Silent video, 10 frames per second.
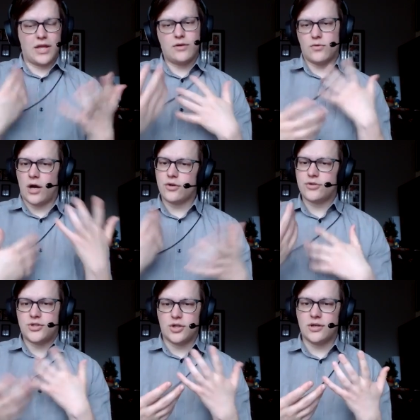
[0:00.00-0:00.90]

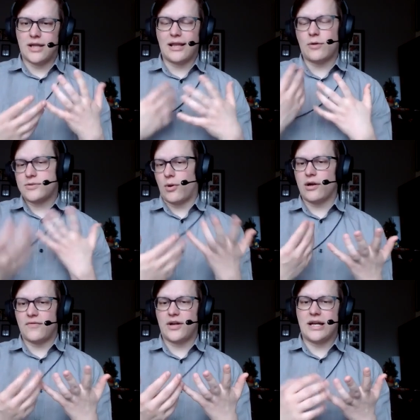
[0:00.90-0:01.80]
understood that that was
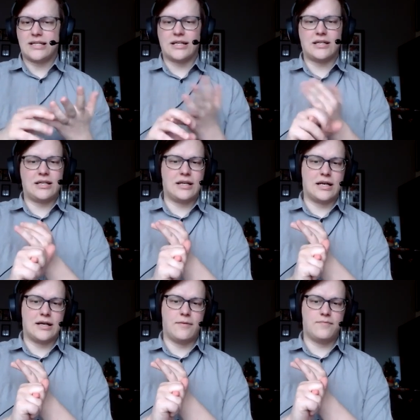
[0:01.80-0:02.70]
part of their identity
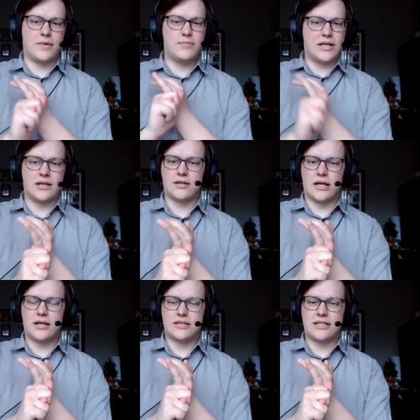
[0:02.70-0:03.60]
in being
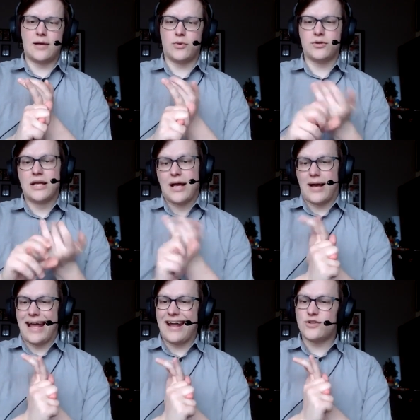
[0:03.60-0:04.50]
disabled.
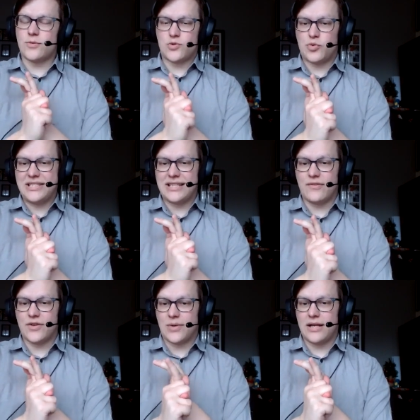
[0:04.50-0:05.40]
I'm
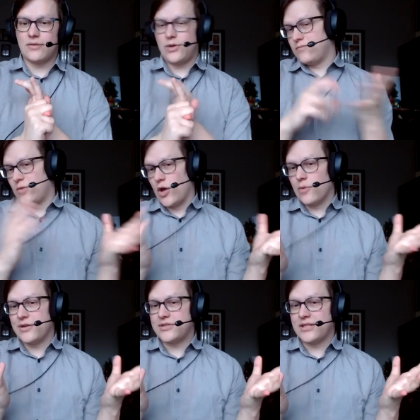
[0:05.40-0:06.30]
27, right? We
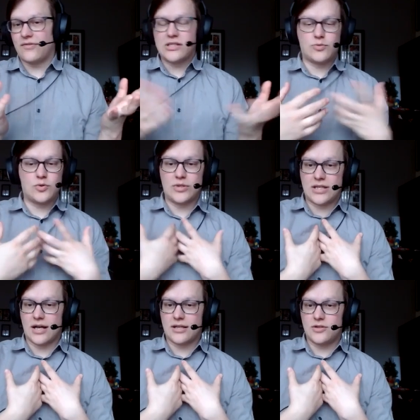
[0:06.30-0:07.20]
know there's a difference between
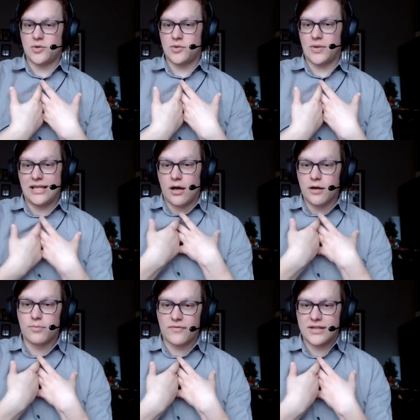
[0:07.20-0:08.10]
talking to a
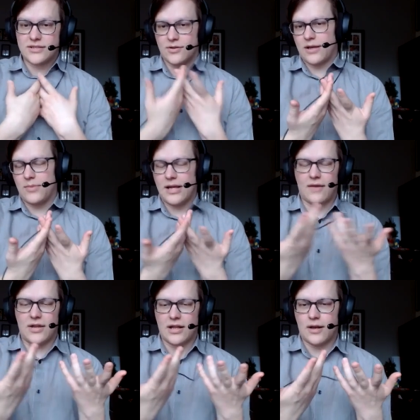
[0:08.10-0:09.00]
young professor like me. I
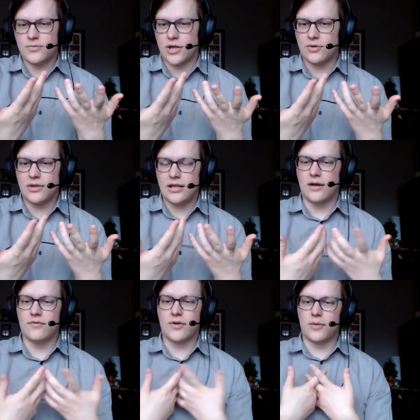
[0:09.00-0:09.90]
feel like I'm generally
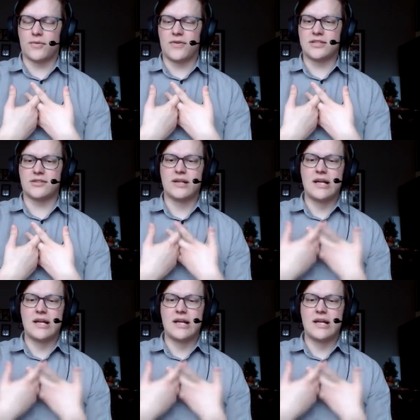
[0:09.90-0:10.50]
young for a professor,